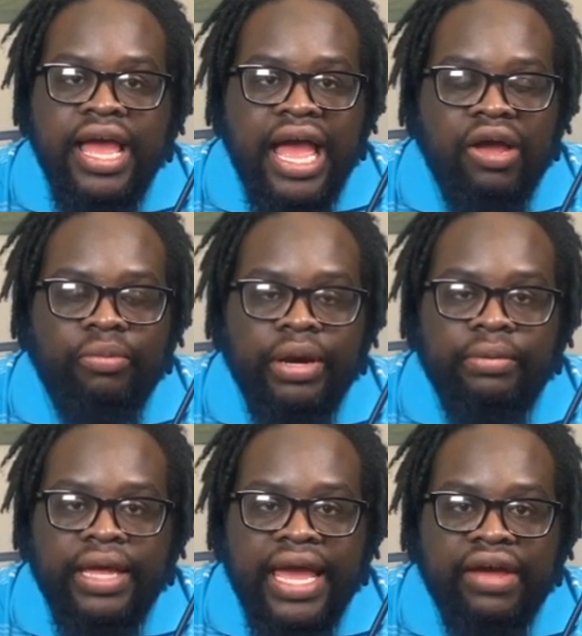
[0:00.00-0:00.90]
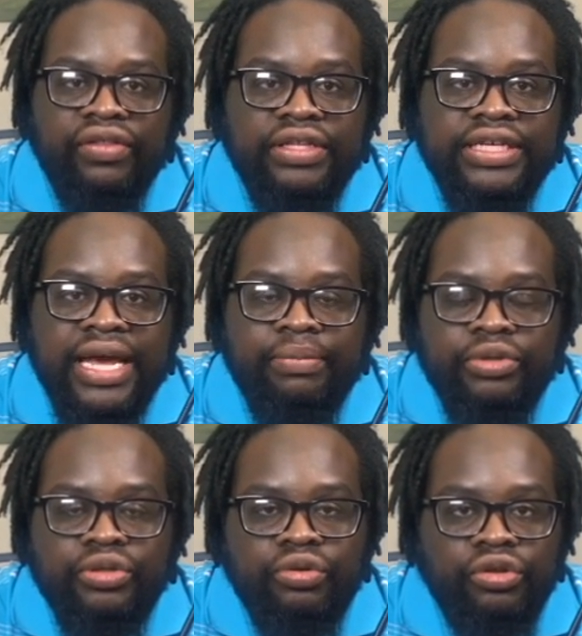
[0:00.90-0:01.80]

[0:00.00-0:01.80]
I'll probably have the top 2 or